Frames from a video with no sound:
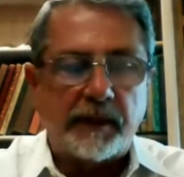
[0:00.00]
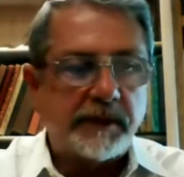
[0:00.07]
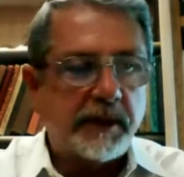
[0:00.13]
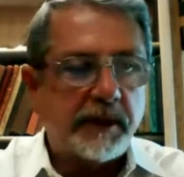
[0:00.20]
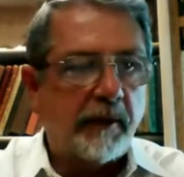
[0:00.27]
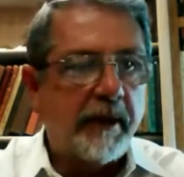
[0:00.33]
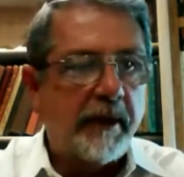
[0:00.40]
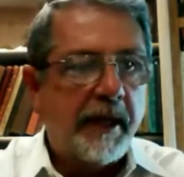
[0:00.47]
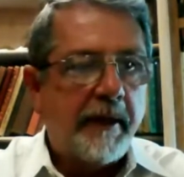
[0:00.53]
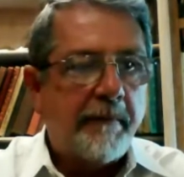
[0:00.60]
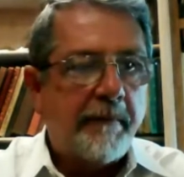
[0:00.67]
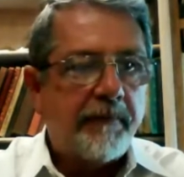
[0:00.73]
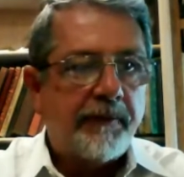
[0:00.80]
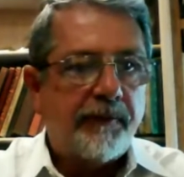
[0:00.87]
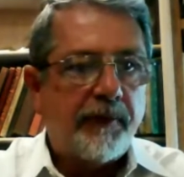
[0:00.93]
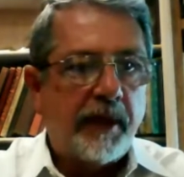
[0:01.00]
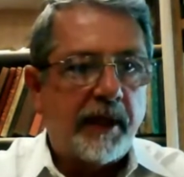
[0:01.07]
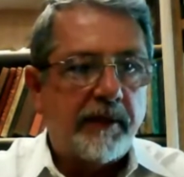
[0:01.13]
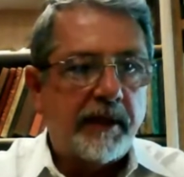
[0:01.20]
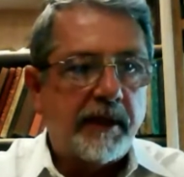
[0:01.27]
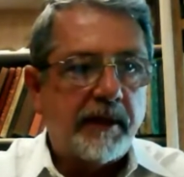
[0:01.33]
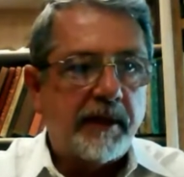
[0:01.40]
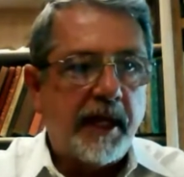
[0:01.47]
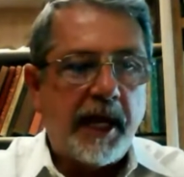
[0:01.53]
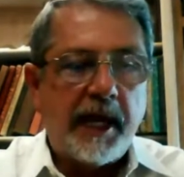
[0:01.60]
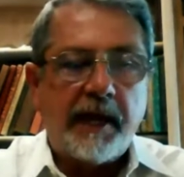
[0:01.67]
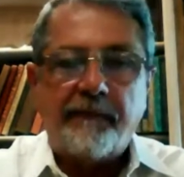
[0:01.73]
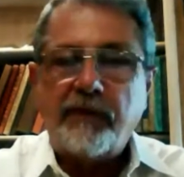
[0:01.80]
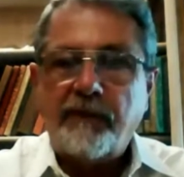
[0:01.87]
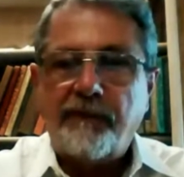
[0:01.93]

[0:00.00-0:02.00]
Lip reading: So they have to